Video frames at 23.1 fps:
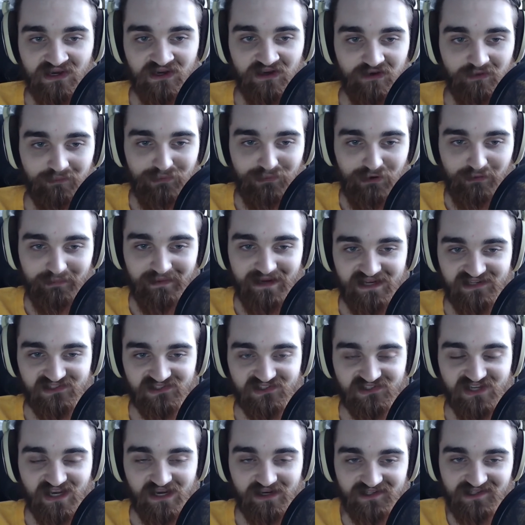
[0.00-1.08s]
Bob
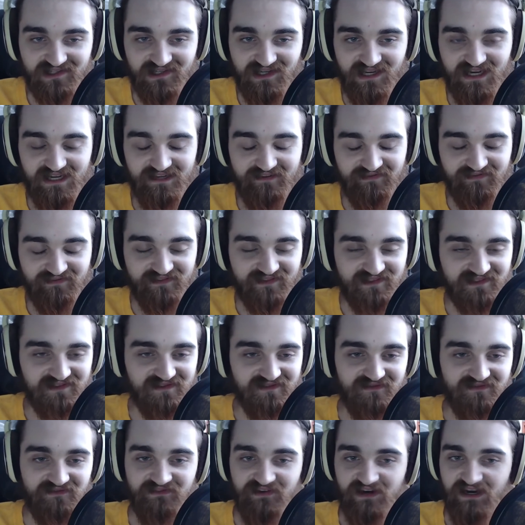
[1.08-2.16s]
asks, how's life? It's
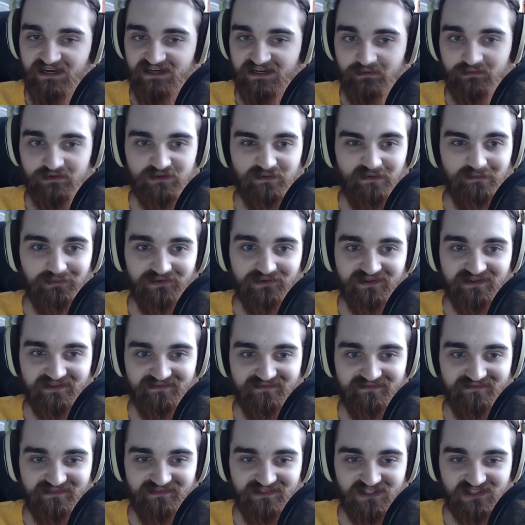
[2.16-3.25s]
fine. I wish people would
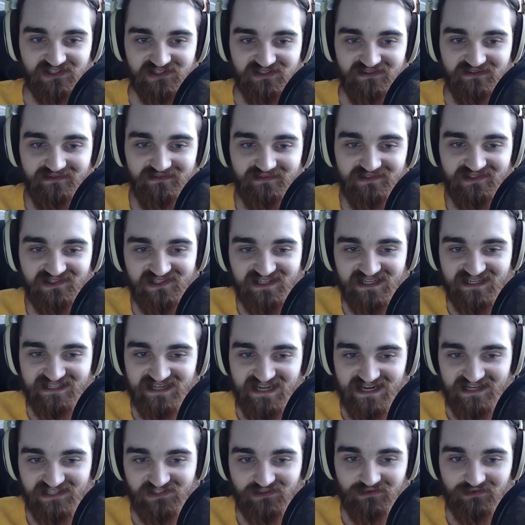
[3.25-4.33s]
just stick to
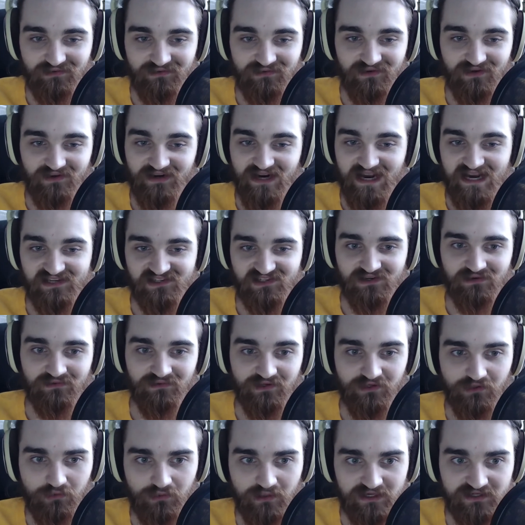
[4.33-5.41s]
answering or asking
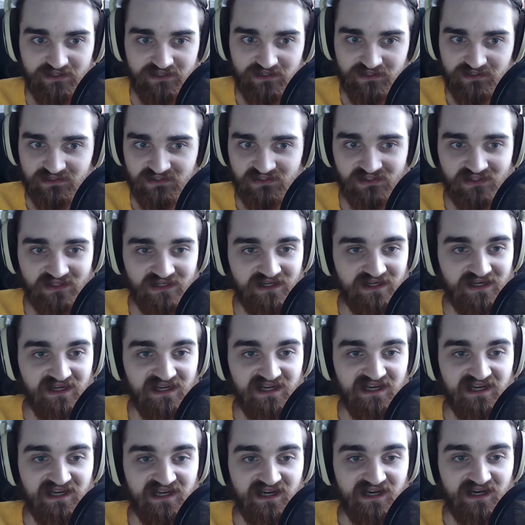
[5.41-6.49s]
real questions.
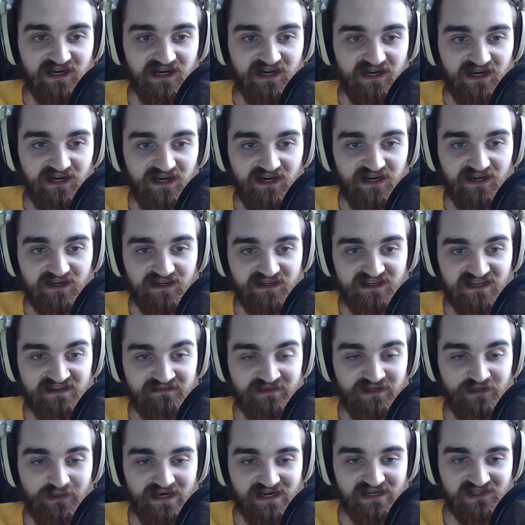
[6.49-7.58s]

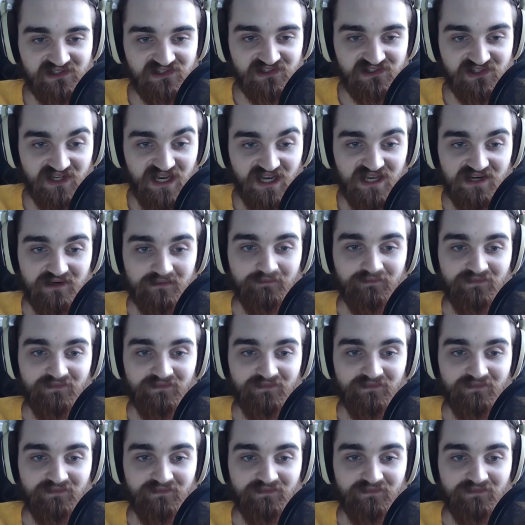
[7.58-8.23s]
Kimo asks again,